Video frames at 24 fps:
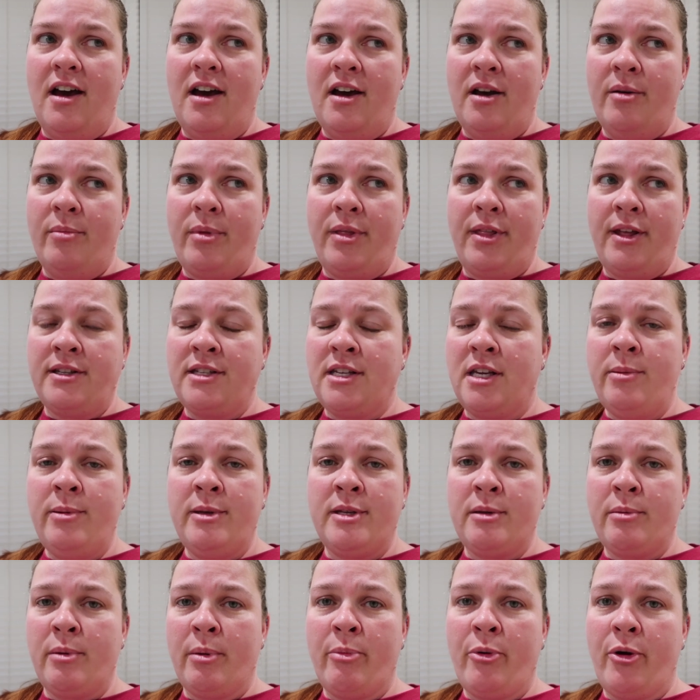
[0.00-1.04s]
Um, that's gonna
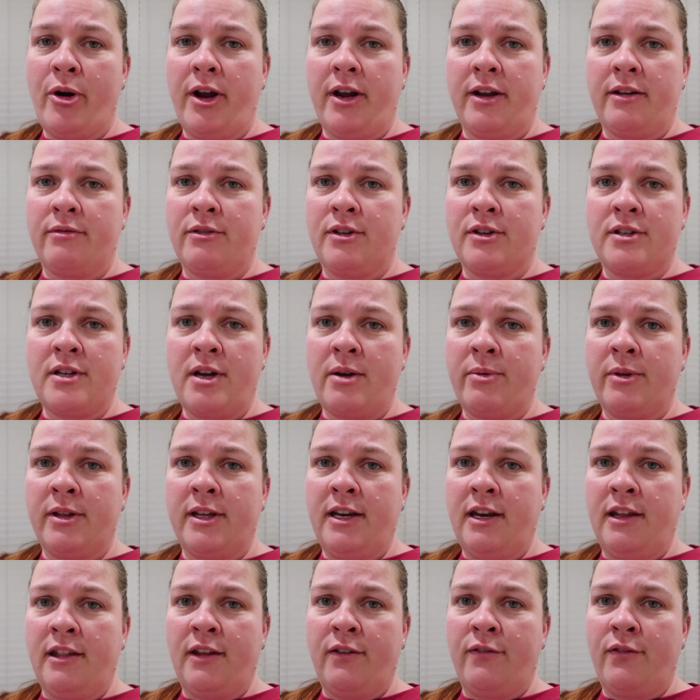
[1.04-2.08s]
be super boring. There's not
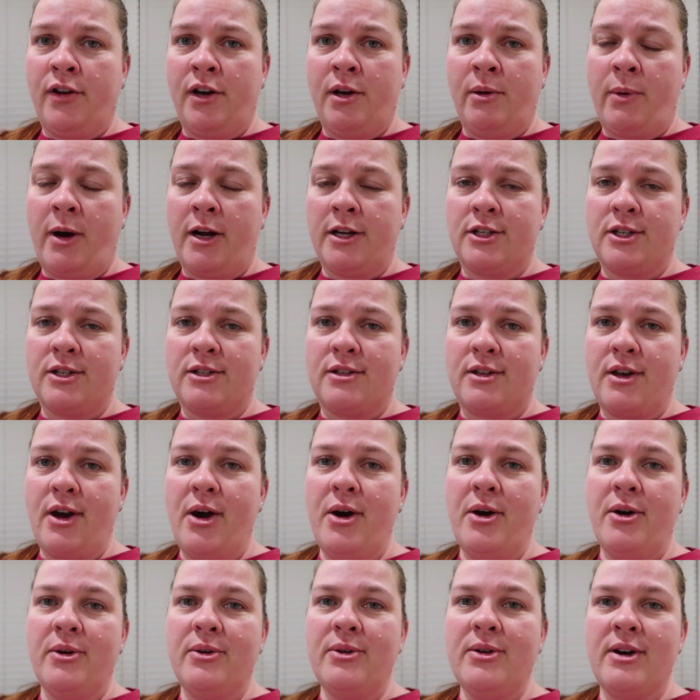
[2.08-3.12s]
really anything for you to watch,
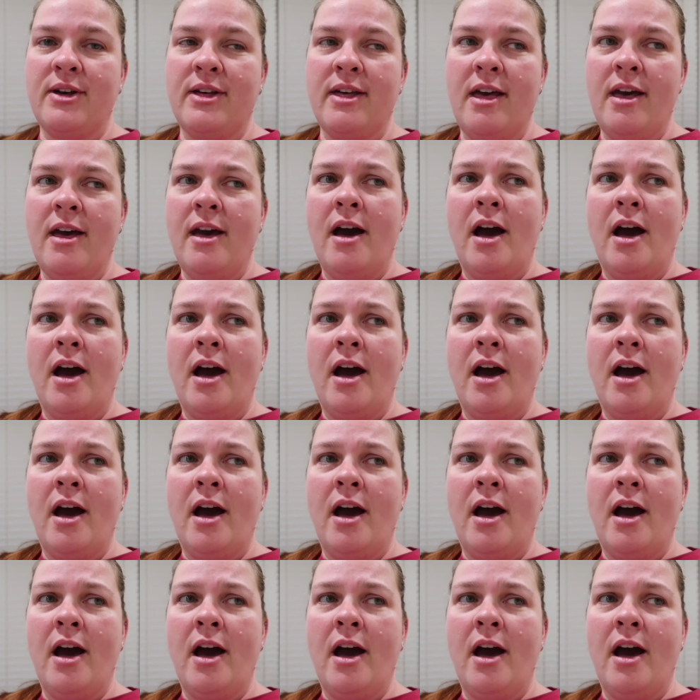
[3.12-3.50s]
so